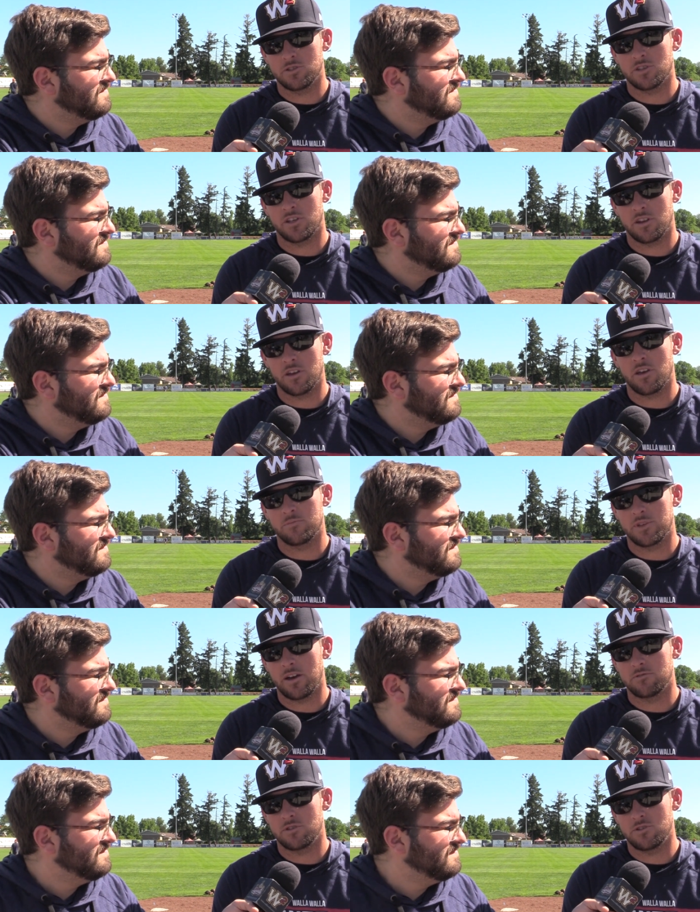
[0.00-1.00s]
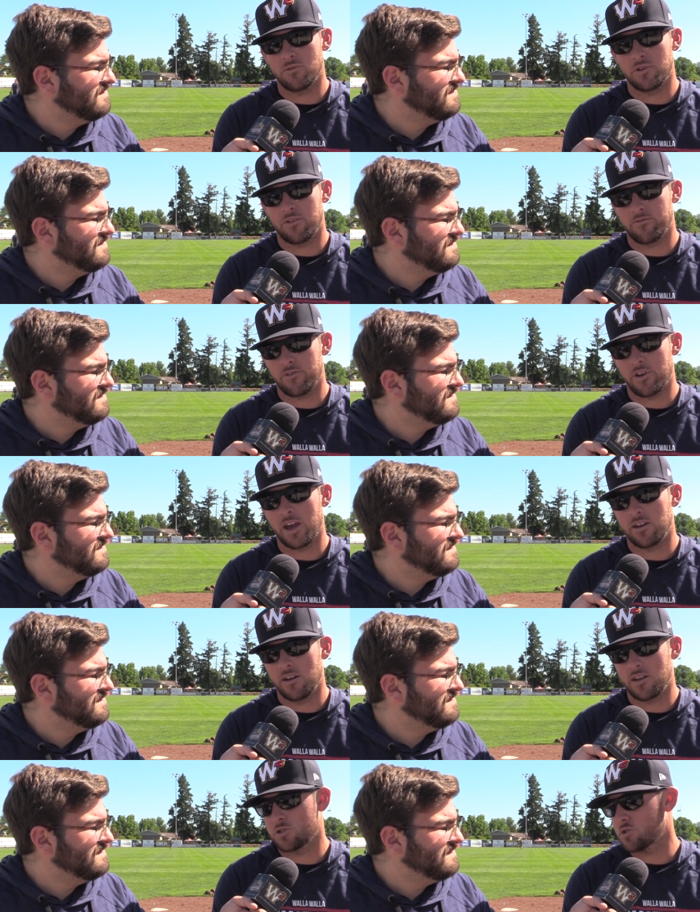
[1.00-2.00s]
Speaker 1: It's just going to come down to doing it for nine
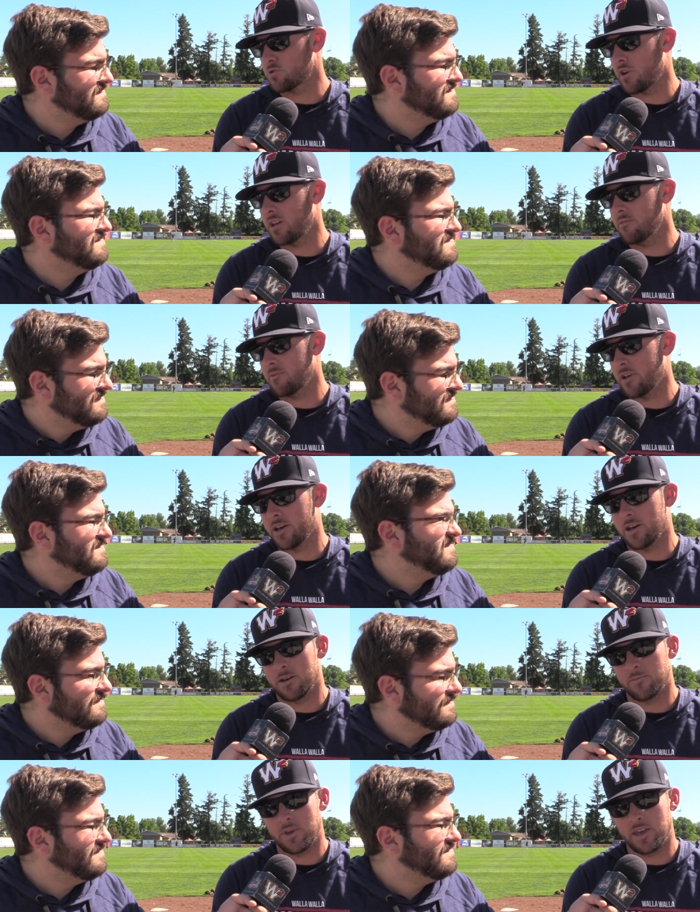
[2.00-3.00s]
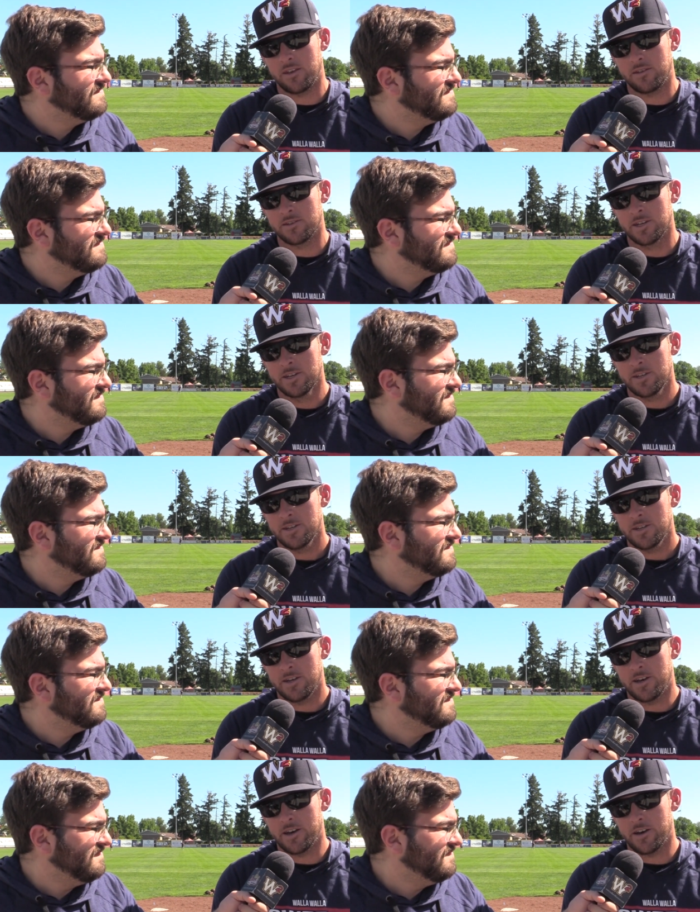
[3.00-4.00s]
innings straight, um, and
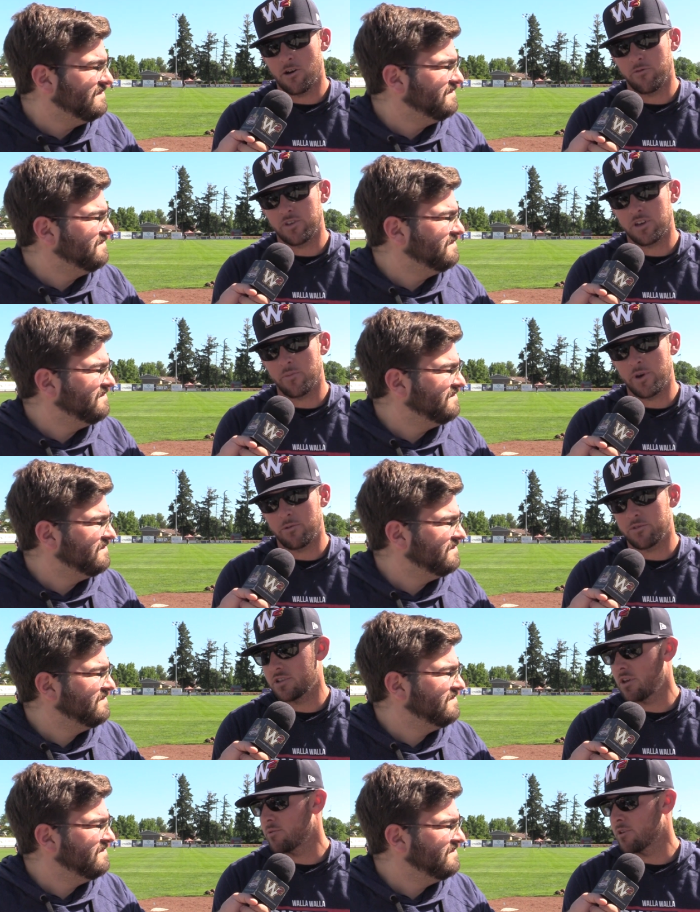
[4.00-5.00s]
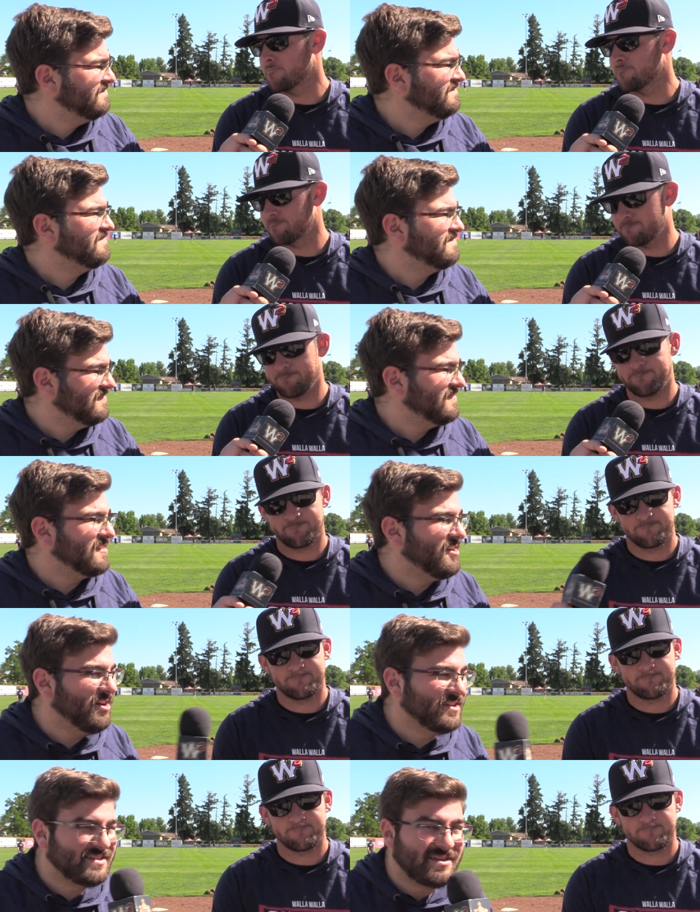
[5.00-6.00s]
uh, hopefully come out with a W.
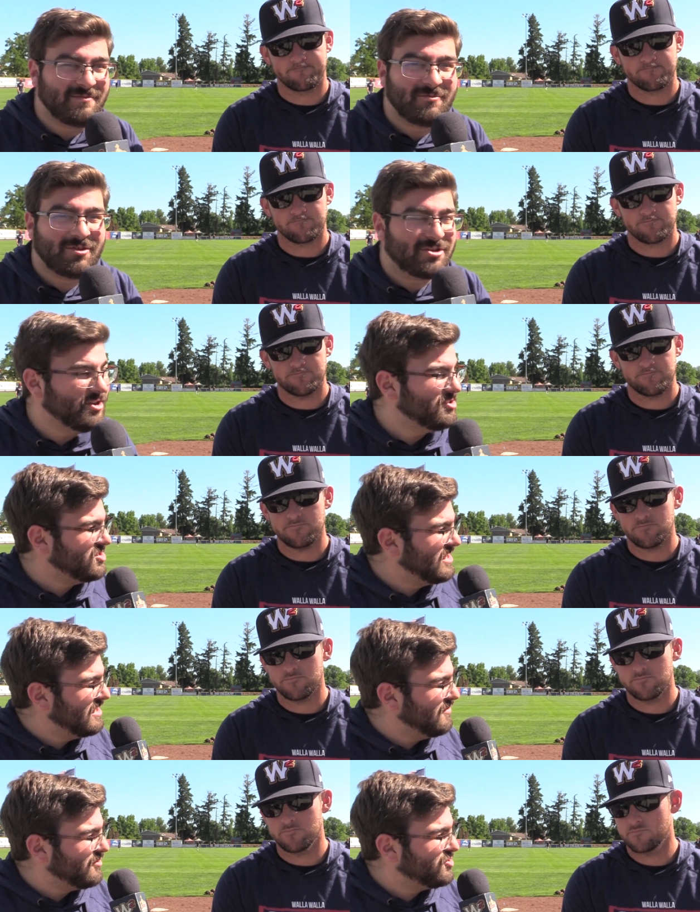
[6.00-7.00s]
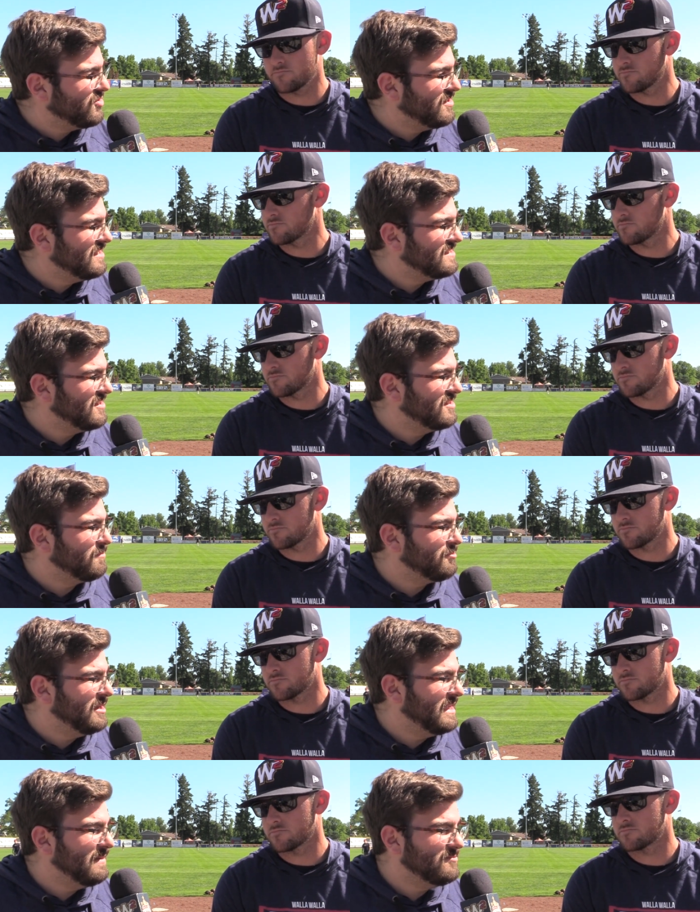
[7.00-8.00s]
Speaker 2: Awesome. Well, Coach, thank you for joining us on the
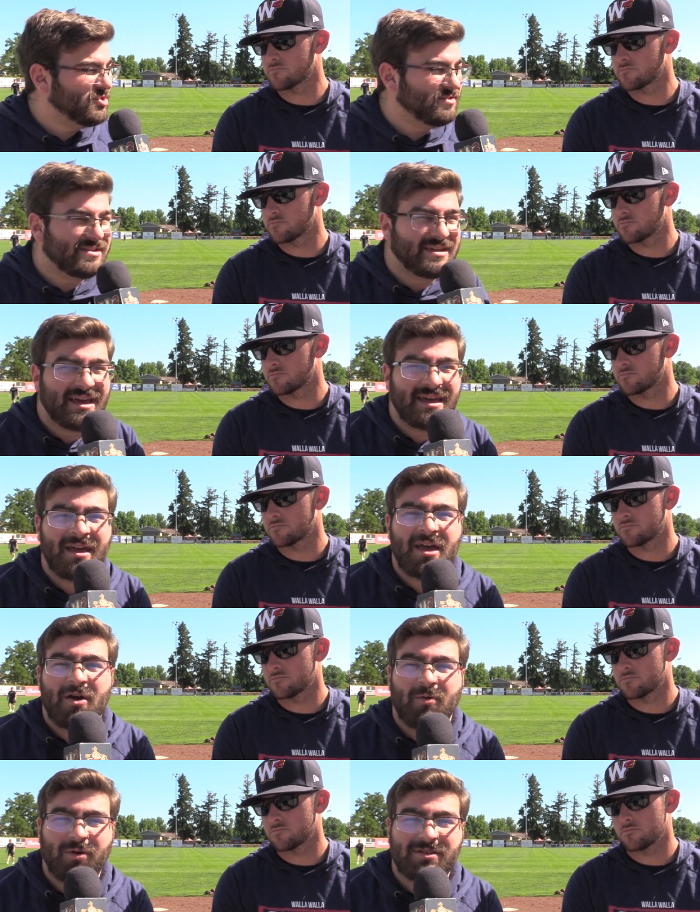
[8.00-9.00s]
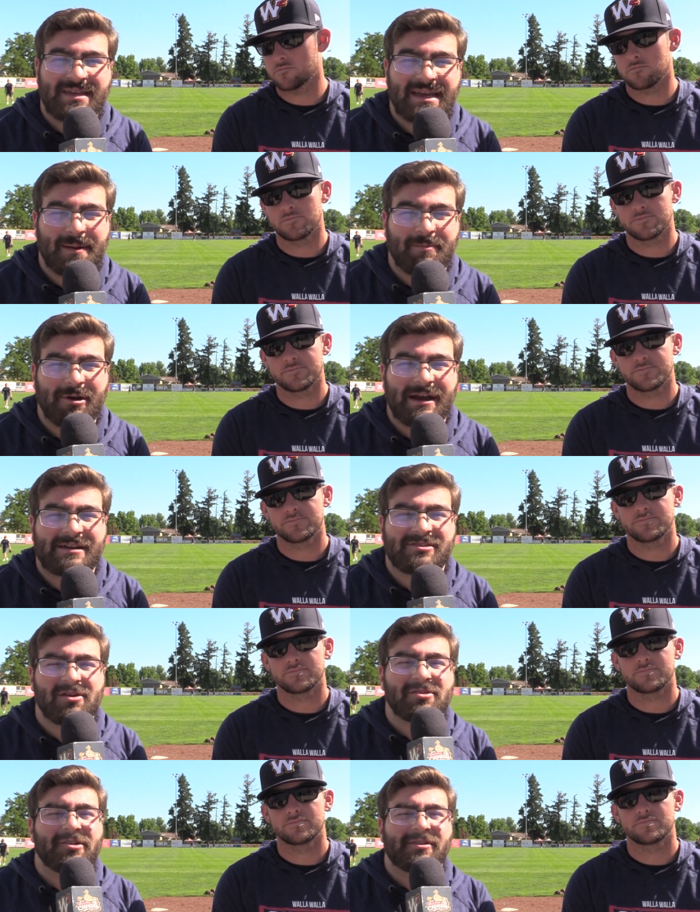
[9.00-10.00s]
pregame show today. We'll take a break.
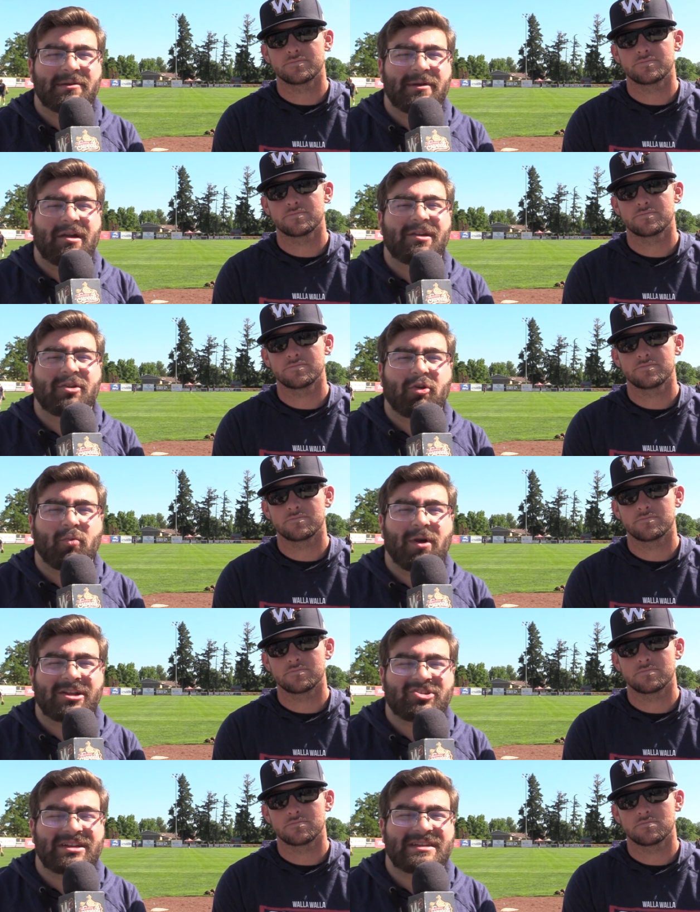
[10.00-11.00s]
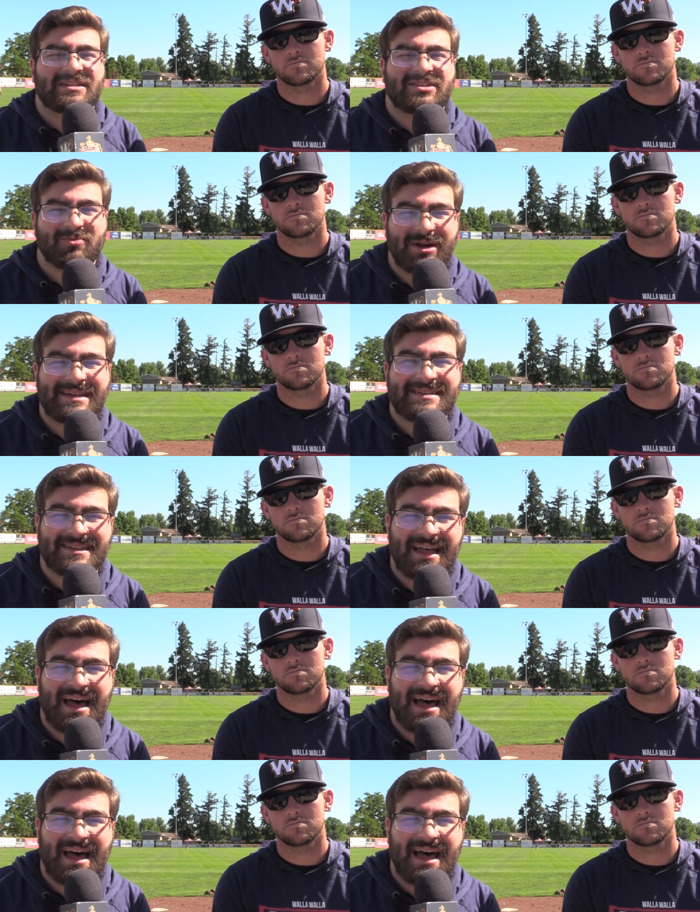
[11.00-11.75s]
Don't go anywhere. You're watching Sweets